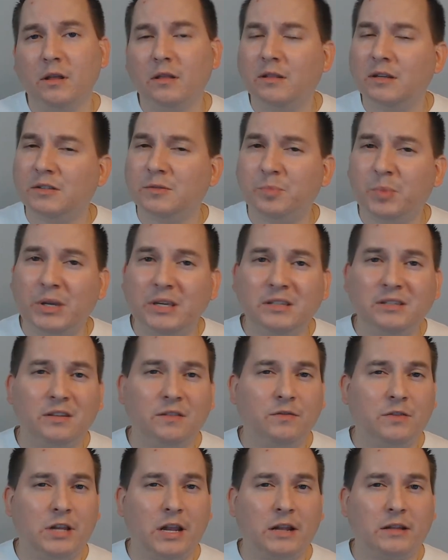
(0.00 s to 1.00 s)
this piece
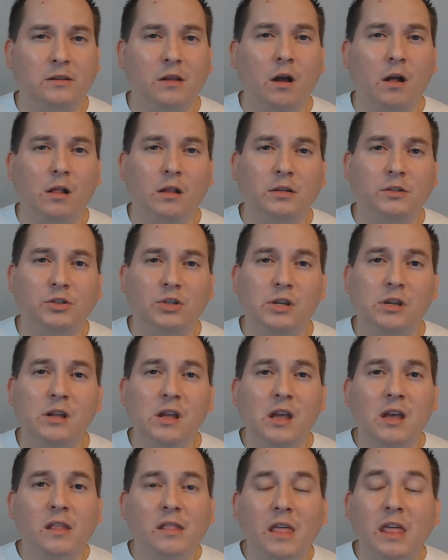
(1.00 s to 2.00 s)
of technology
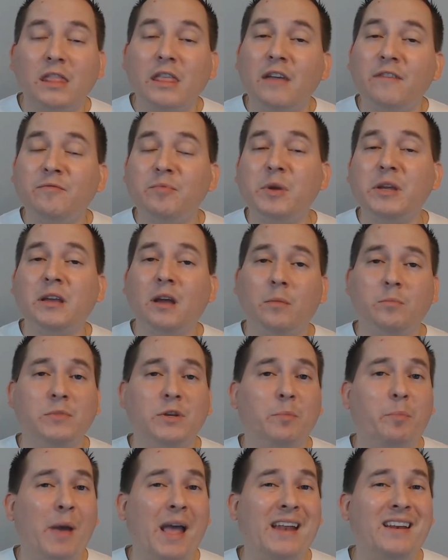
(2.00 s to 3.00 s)
that they've become
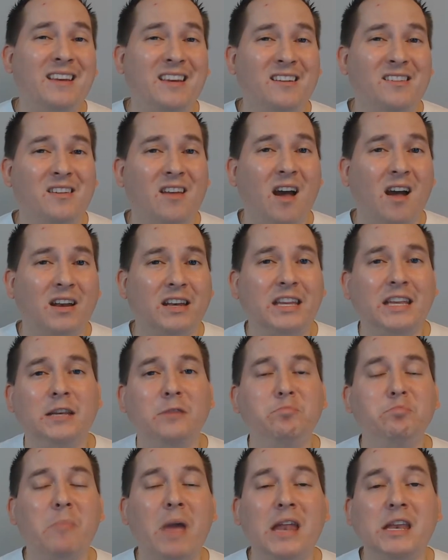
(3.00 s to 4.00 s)
dependent on
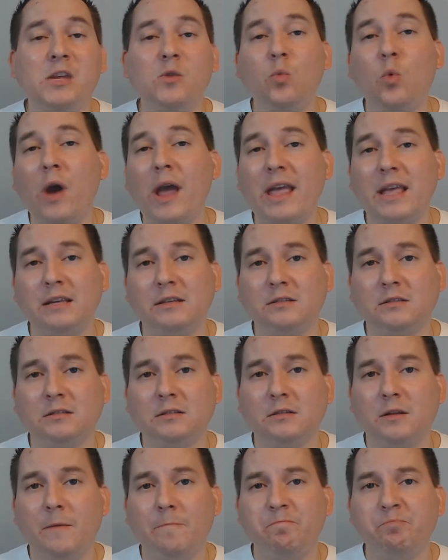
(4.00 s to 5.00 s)
in many
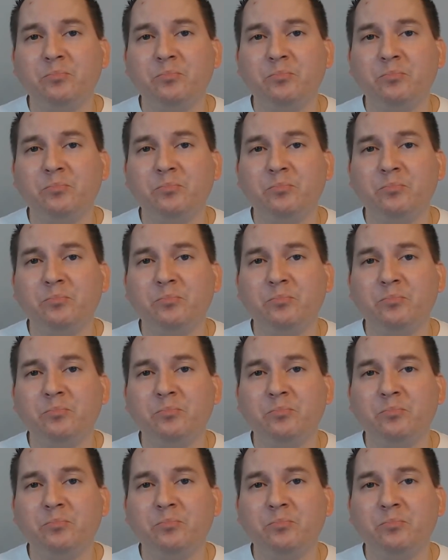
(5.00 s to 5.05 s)
ways.